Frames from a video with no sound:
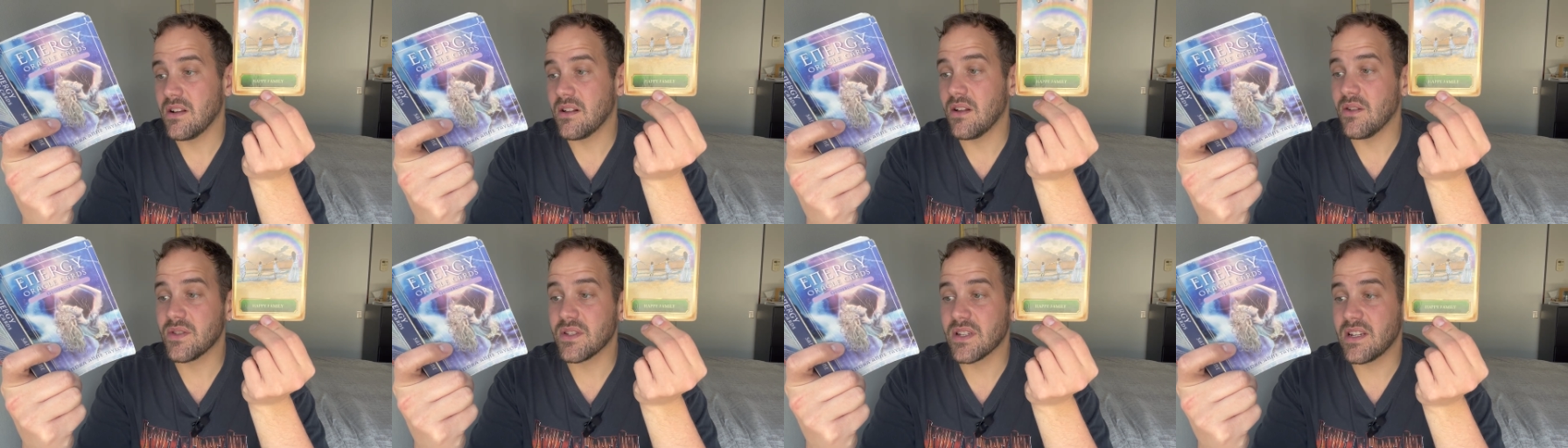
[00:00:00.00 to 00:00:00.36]

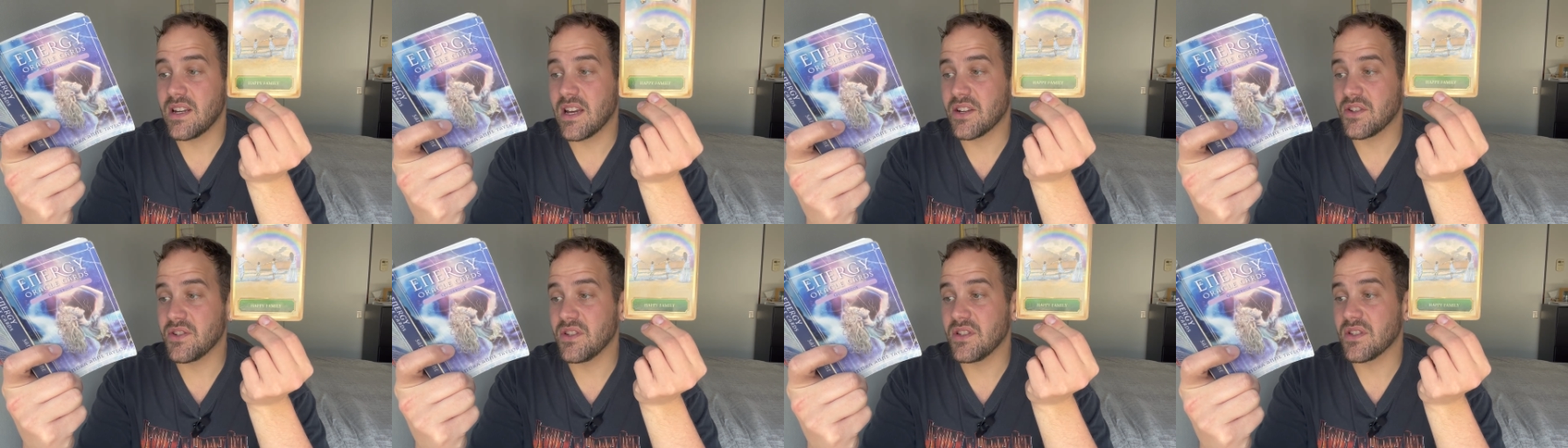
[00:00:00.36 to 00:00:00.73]
Close
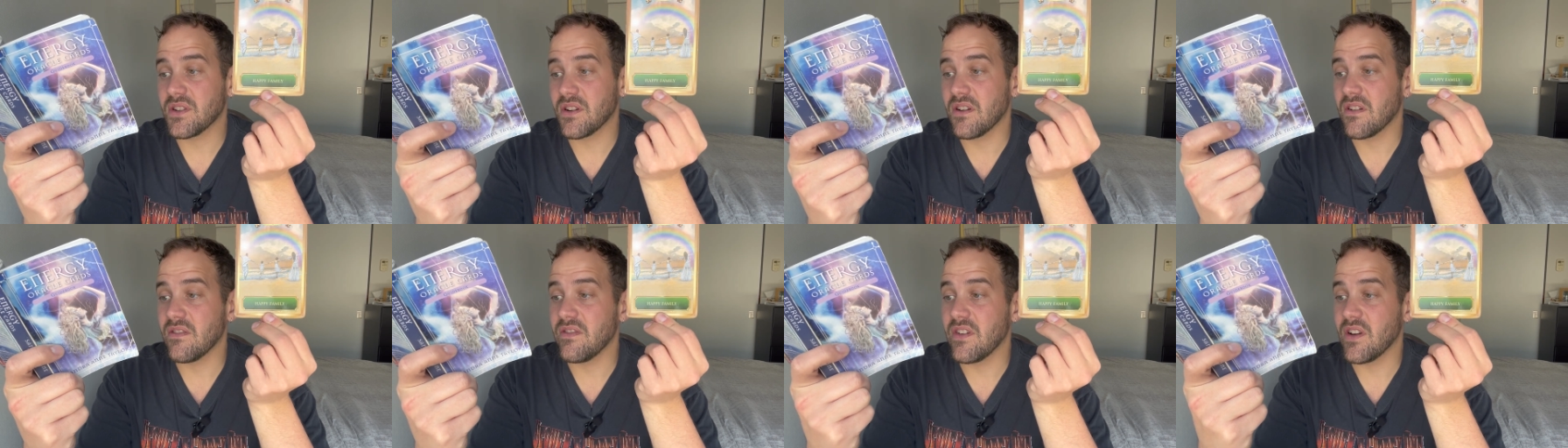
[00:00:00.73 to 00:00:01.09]
connections
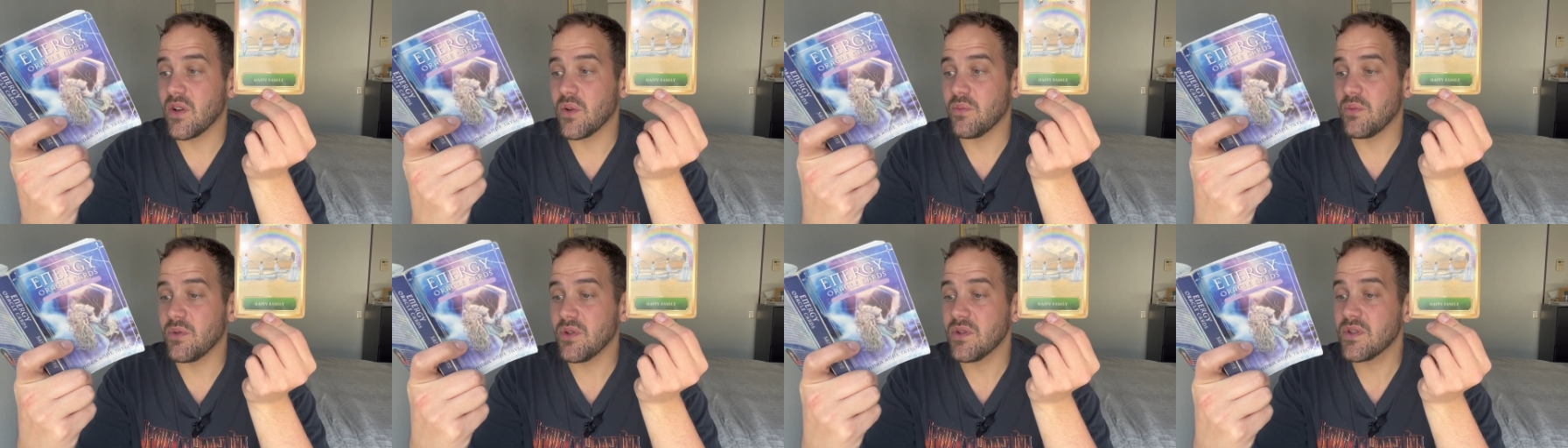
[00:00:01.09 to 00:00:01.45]
are
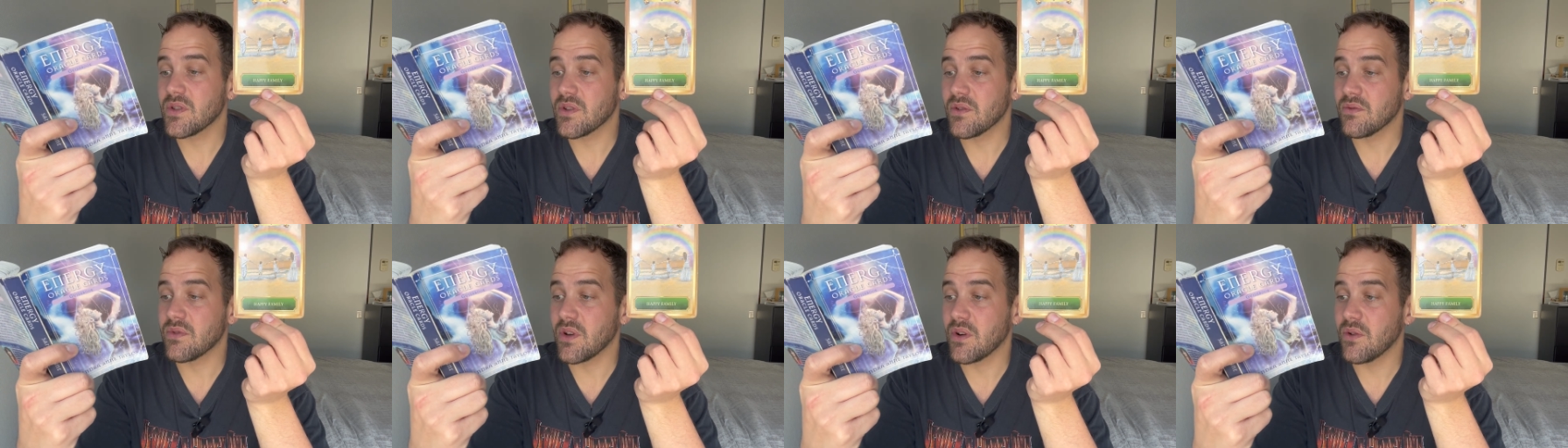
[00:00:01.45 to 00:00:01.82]
available,
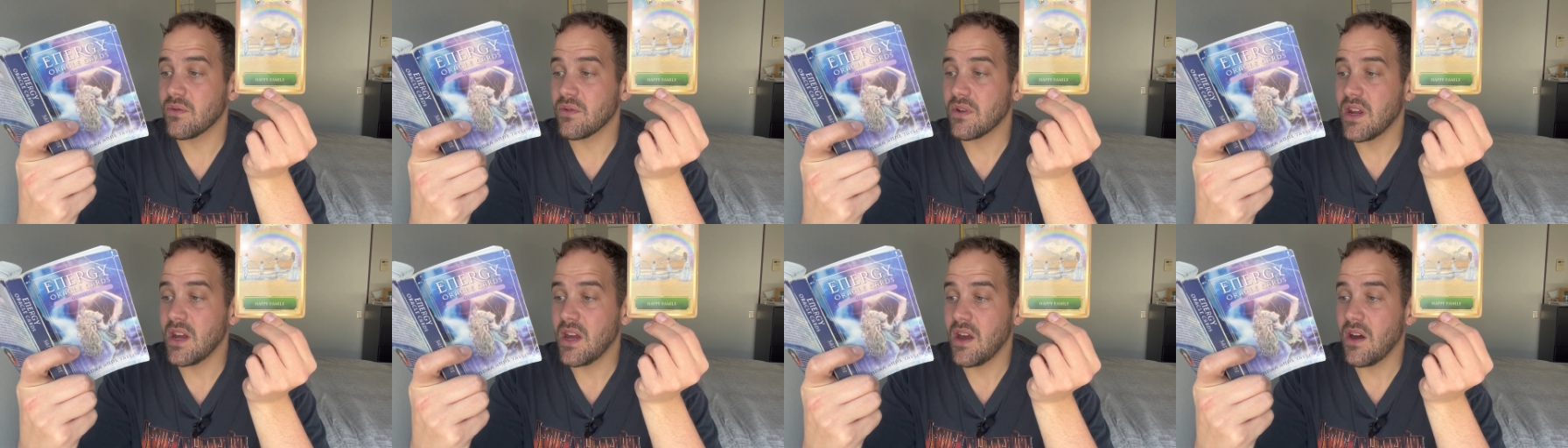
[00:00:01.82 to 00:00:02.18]
so
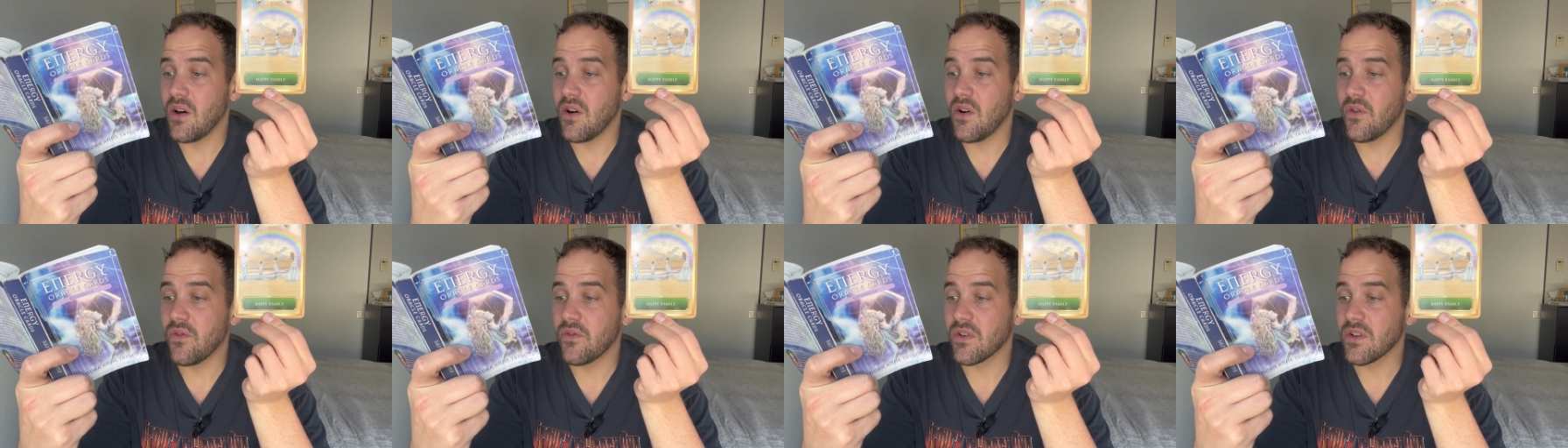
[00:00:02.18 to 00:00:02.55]
don't
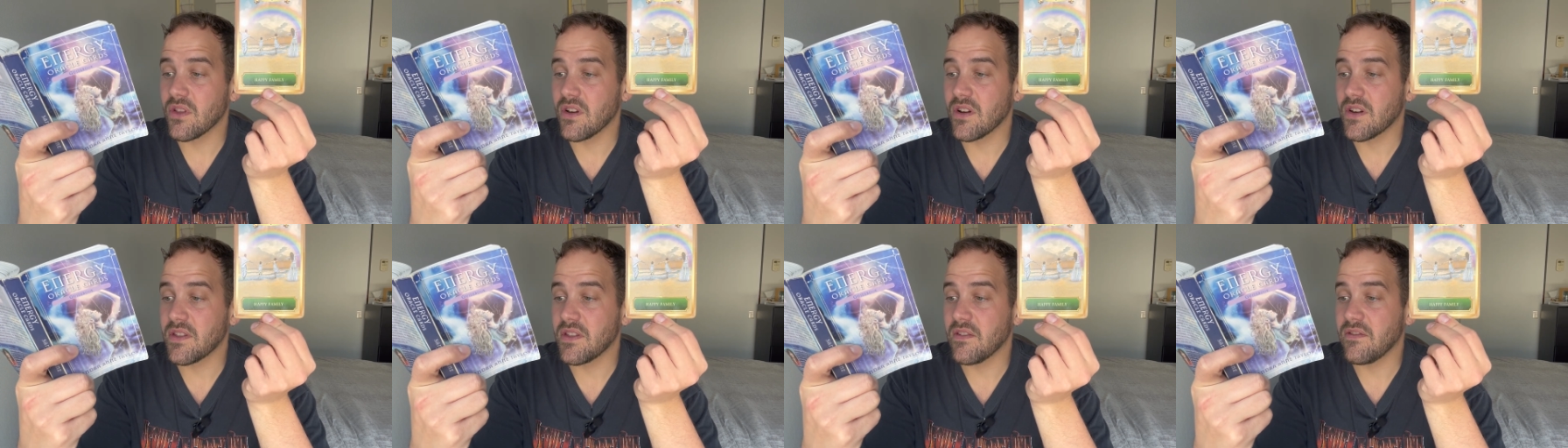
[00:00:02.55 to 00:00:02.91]

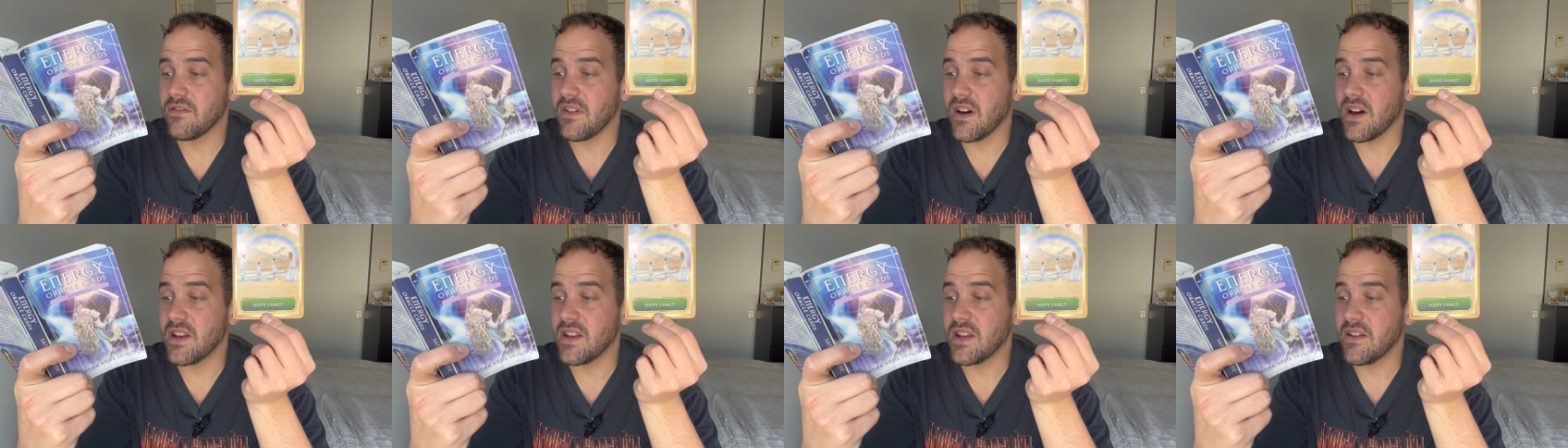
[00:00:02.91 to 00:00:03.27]
overlook the
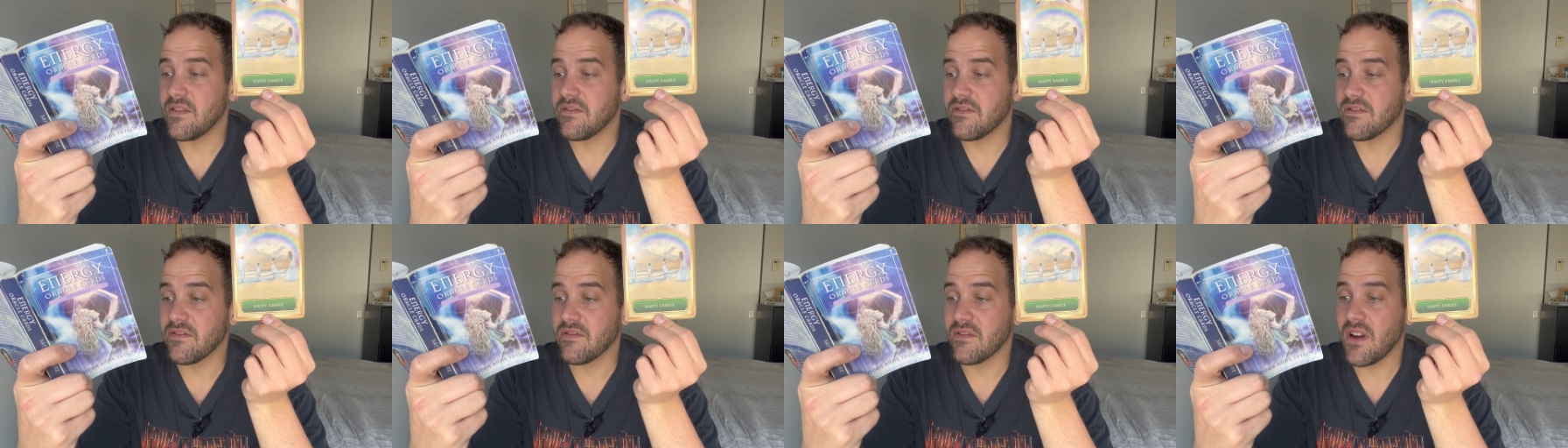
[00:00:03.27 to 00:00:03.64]
fun
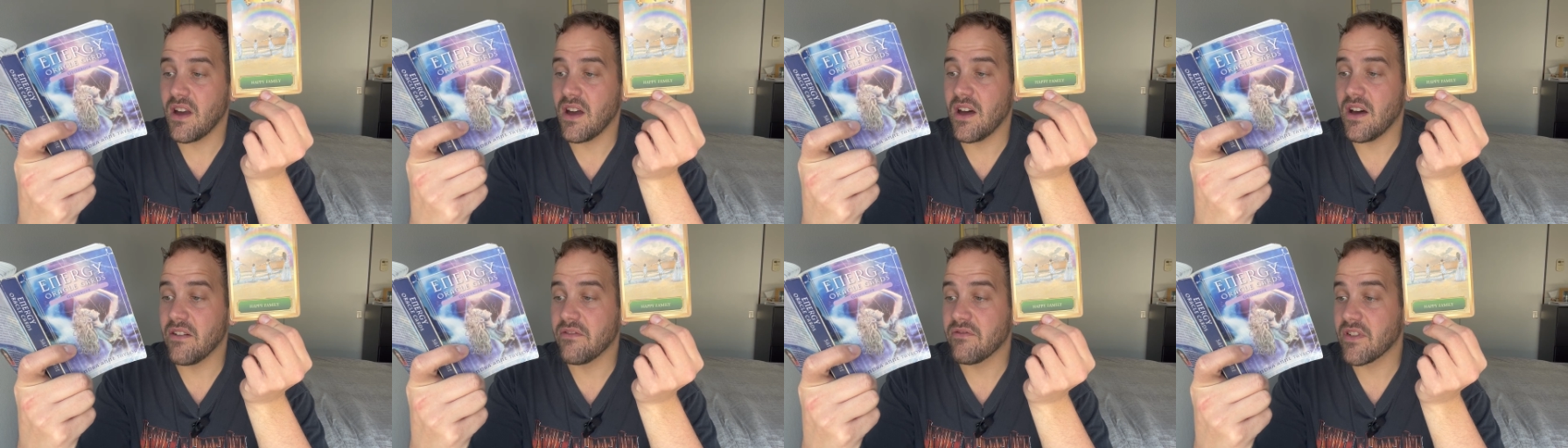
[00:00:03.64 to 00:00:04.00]
and
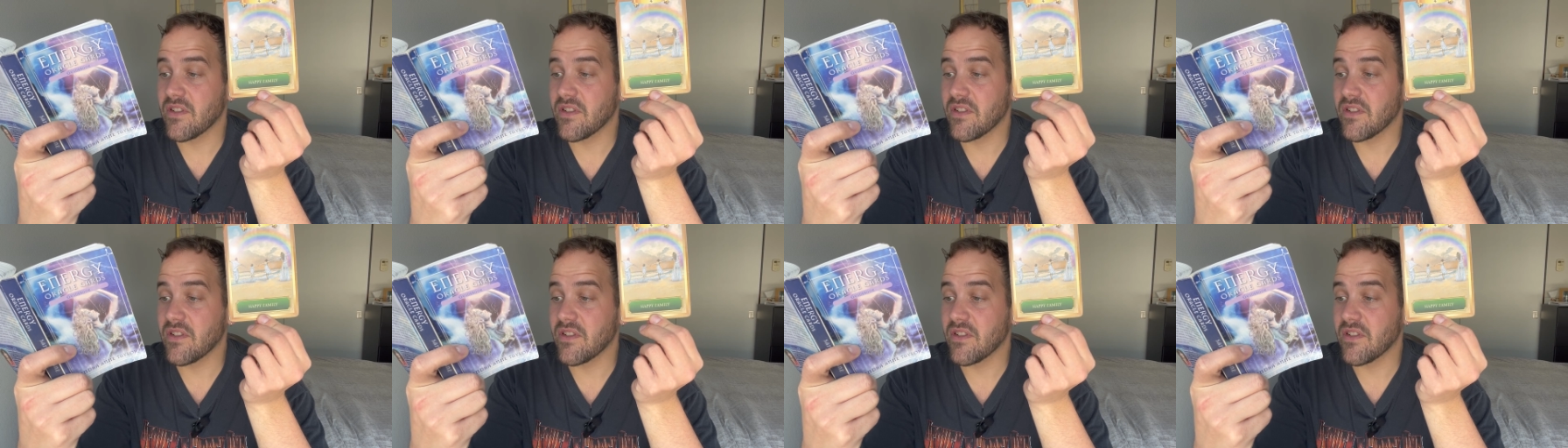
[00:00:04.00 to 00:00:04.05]
uh,